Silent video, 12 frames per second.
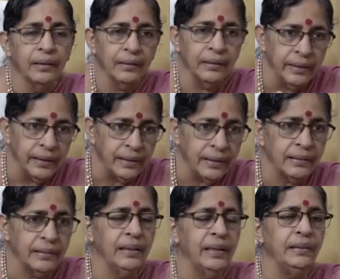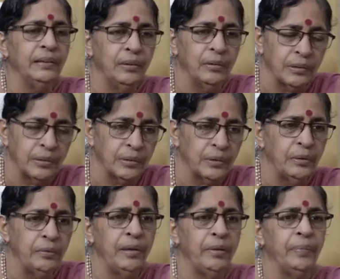this change also
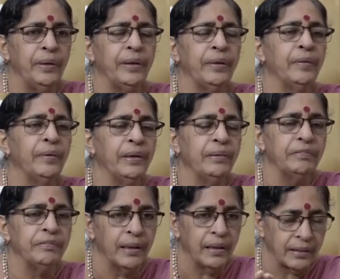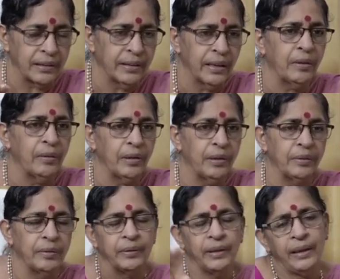will be growing fast according
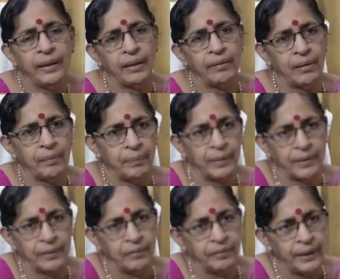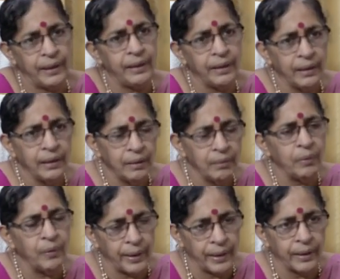to the development of the
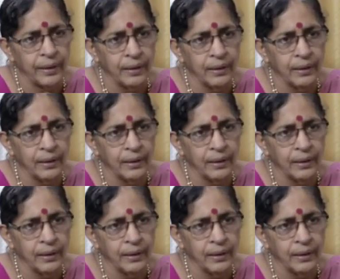body.